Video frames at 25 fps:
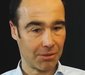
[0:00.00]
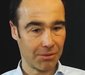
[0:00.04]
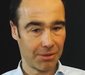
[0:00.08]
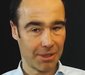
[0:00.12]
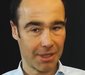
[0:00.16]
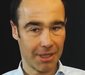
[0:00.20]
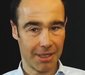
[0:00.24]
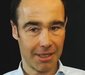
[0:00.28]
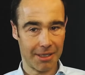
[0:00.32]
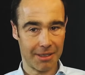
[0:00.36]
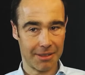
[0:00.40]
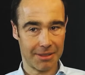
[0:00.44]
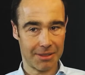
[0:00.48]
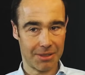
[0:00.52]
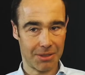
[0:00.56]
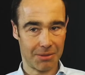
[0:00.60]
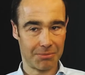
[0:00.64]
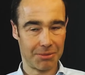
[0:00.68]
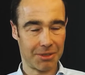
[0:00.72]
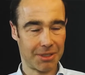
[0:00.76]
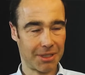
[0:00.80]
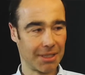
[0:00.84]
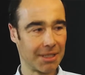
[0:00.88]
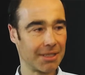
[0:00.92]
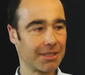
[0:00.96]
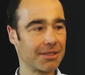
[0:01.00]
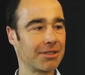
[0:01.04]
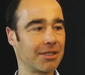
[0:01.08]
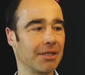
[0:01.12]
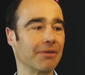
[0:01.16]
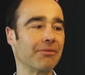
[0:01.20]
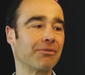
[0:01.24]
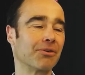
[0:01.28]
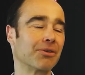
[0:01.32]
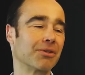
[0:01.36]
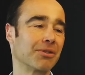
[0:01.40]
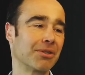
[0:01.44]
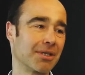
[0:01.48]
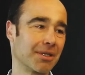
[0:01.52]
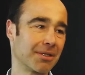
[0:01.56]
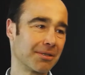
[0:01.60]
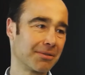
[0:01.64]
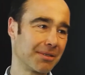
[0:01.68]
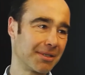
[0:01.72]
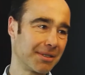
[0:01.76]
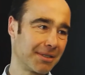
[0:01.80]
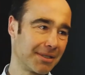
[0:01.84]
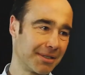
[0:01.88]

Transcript: Okay, something is different now.